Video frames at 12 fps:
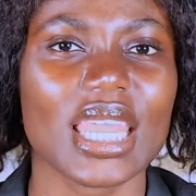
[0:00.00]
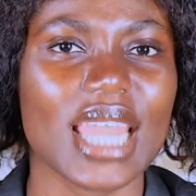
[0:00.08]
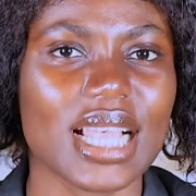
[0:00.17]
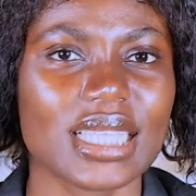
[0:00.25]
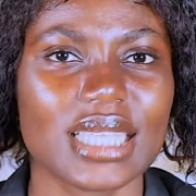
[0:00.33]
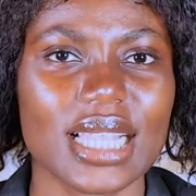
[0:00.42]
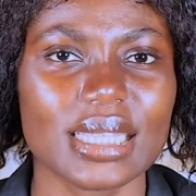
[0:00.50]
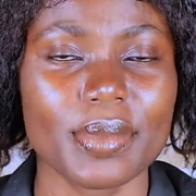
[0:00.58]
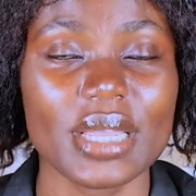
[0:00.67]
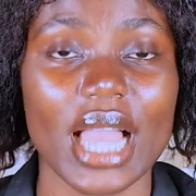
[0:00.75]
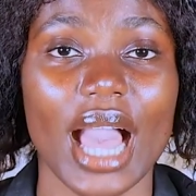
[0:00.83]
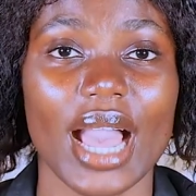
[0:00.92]
Nansen to
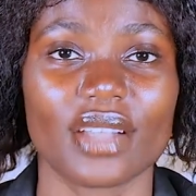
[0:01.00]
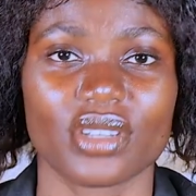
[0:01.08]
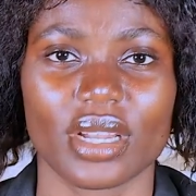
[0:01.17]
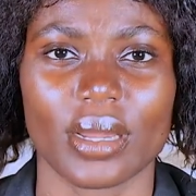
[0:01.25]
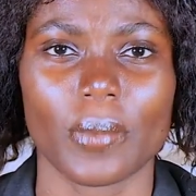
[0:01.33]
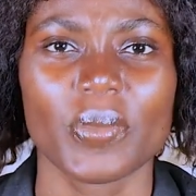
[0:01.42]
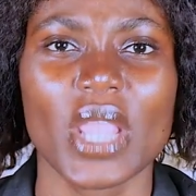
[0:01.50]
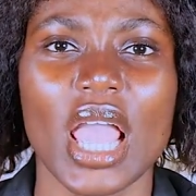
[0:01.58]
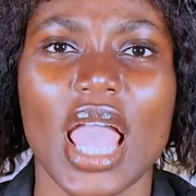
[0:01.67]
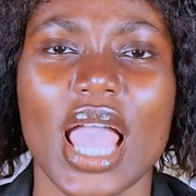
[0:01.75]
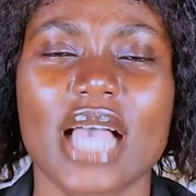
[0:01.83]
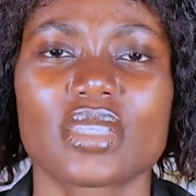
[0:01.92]
me, I catch them.
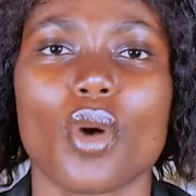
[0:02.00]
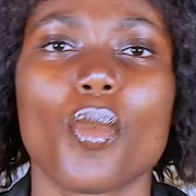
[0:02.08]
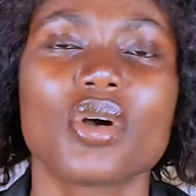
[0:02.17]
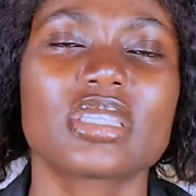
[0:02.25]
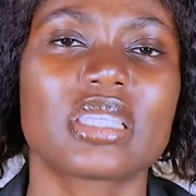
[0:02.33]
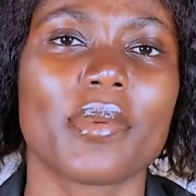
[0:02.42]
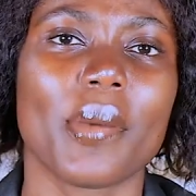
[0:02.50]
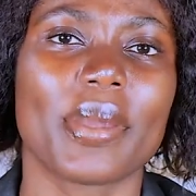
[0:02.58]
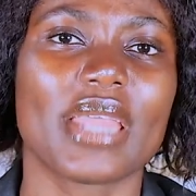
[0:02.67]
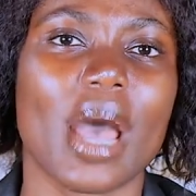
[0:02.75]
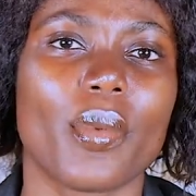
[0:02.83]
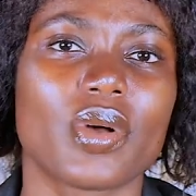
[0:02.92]
As a one
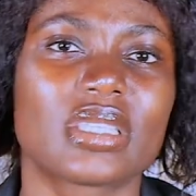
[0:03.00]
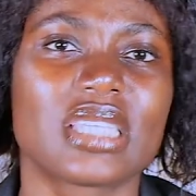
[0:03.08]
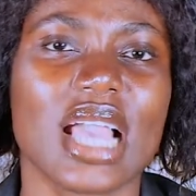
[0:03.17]
separate dab on